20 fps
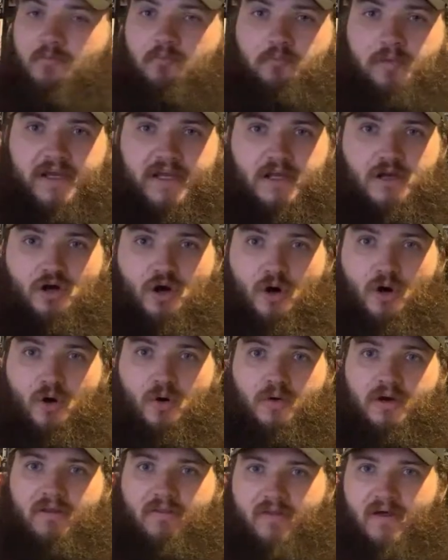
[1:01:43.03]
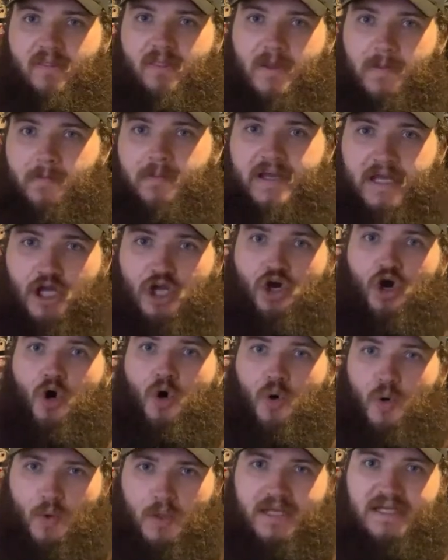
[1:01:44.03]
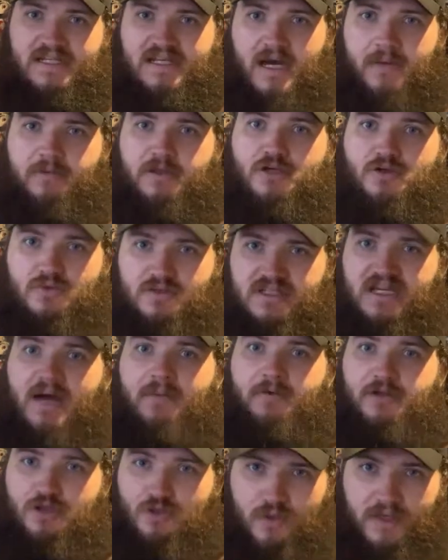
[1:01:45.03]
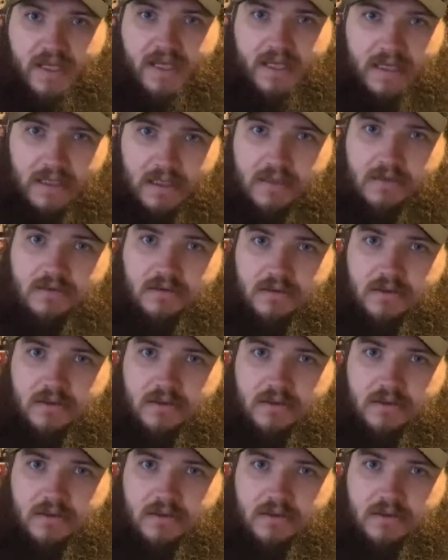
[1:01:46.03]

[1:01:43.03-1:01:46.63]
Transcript: big gold, and then the big gold WWE,